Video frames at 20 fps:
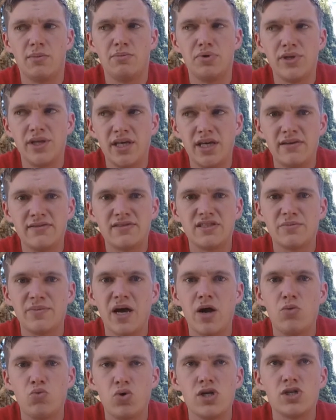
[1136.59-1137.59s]
beliefs
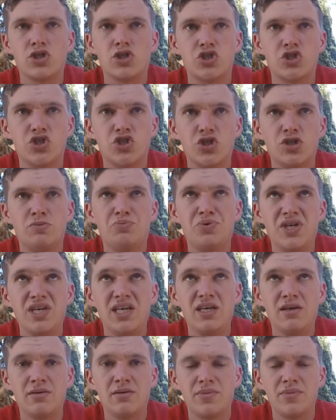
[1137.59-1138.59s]
about what should
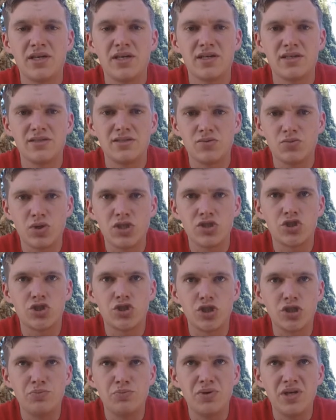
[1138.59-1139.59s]
be, because what
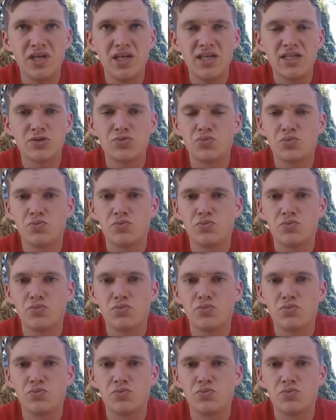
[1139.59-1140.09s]
should be is